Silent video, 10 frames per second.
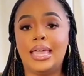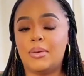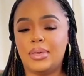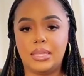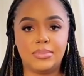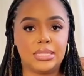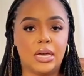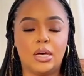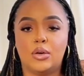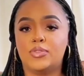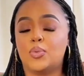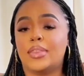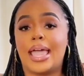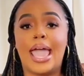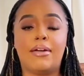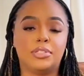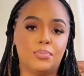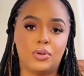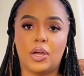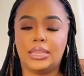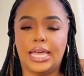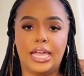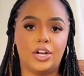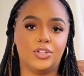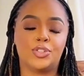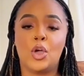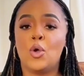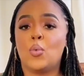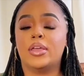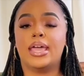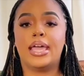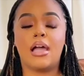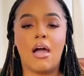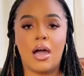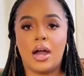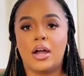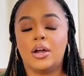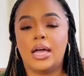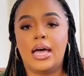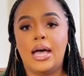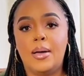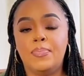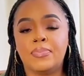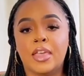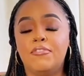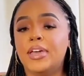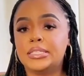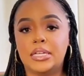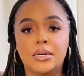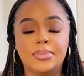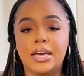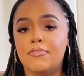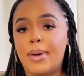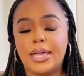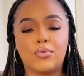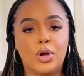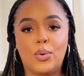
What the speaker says: The official reason was an investigation into unlicensed imports and financial irregularities.